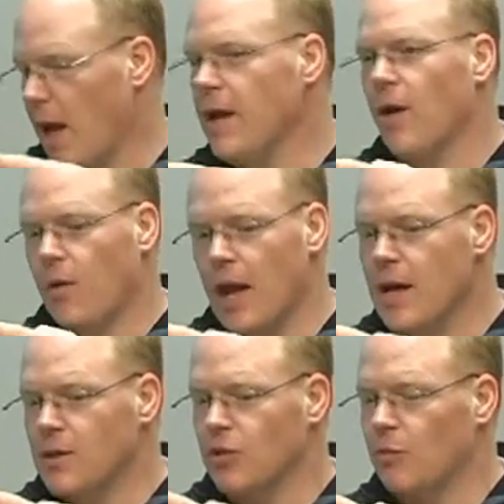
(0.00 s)
Okay, okay.
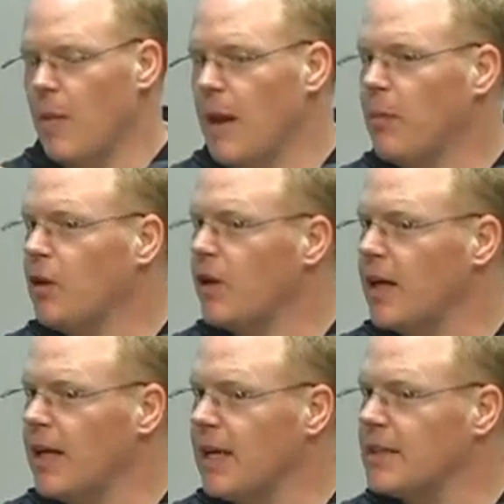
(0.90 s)
So maybe you're
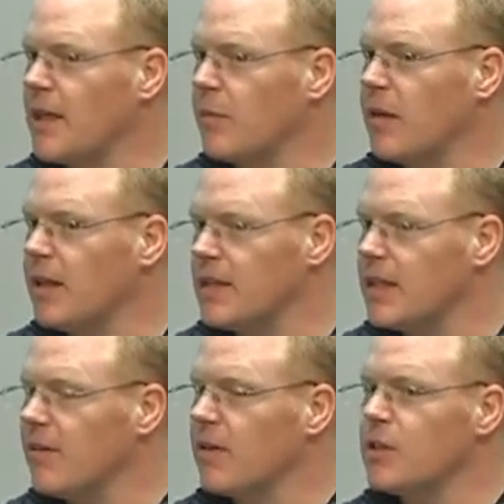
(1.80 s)
going to need something that's
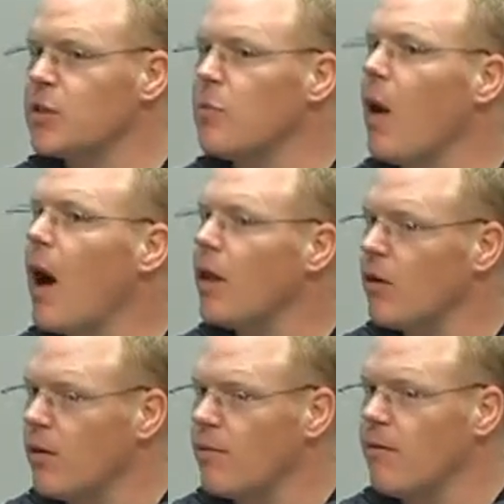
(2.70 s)
even
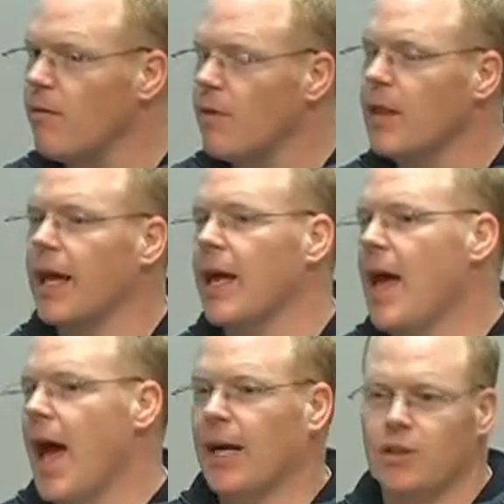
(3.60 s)
smaller, like
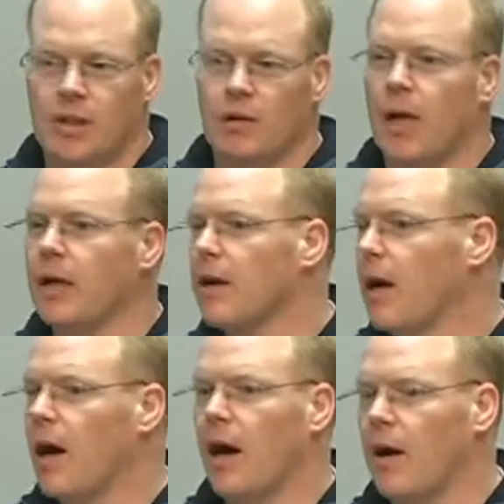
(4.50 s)
actually like
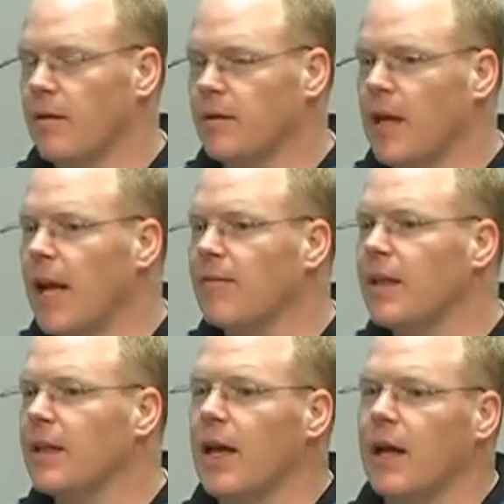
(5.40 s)
kind of
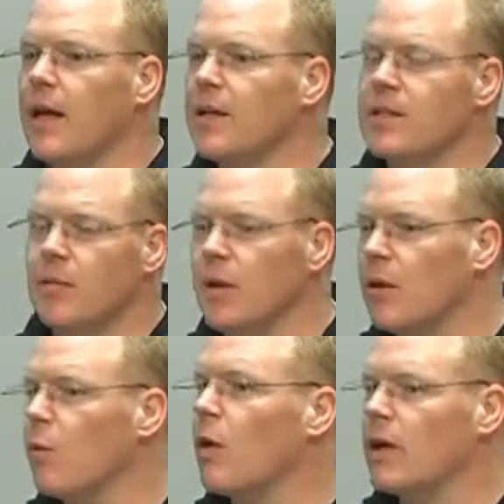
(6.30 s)
like a custom
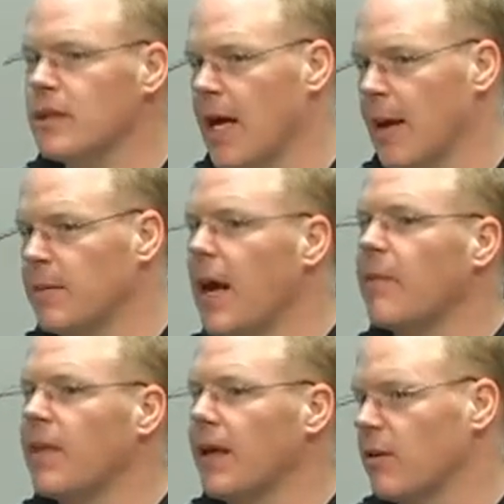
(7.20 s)
little work time
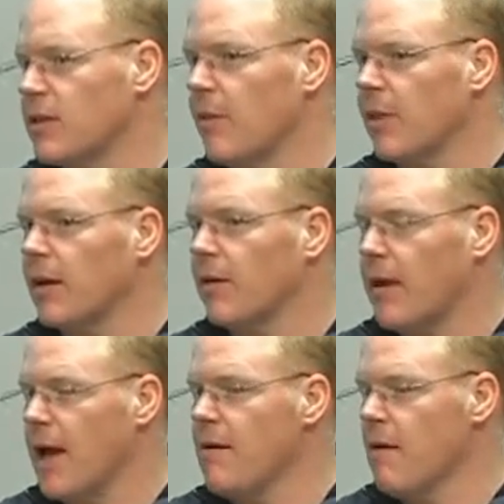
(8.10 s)
type thing or something.
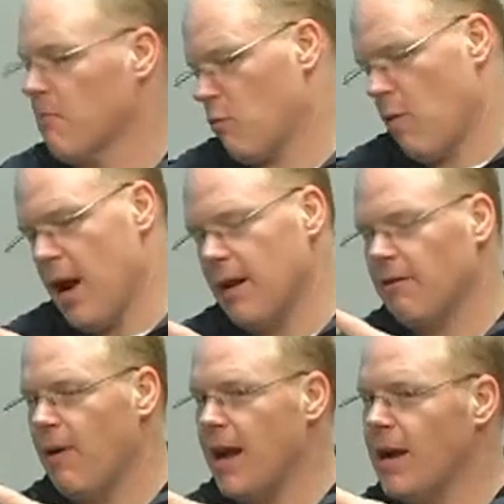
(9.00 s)
Okay, great,
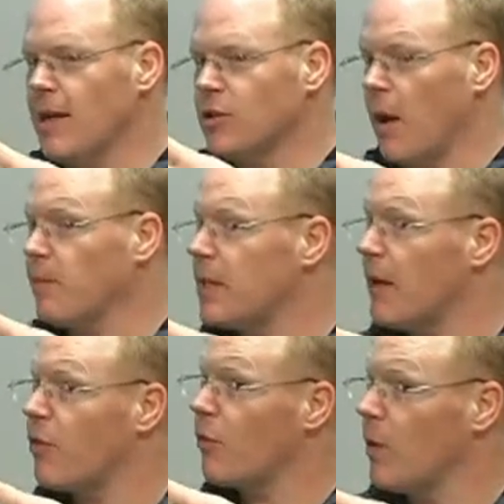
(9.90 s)
great. So I'm
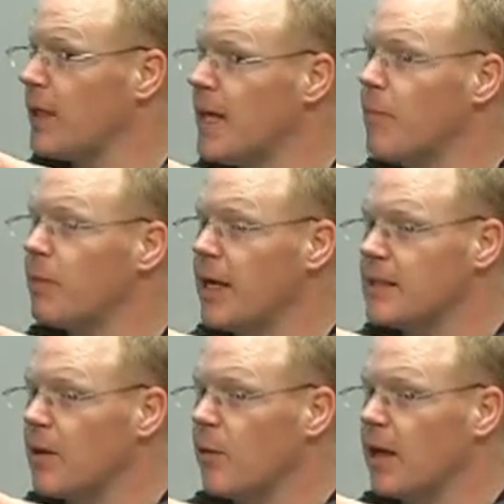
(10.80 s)
seeing 3 templates
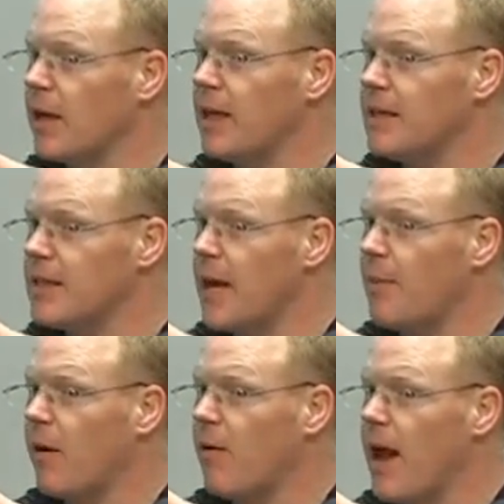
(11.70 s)
that we're going to need to set up
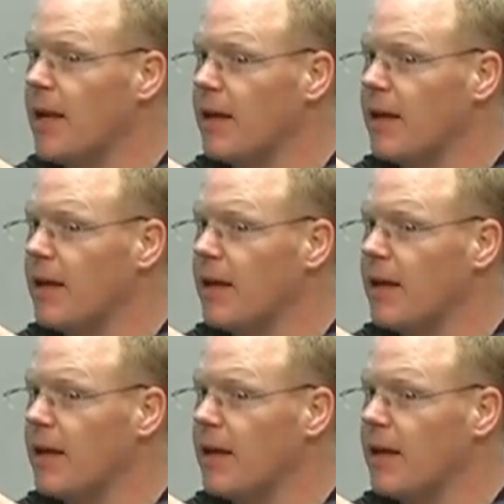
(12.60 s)
already.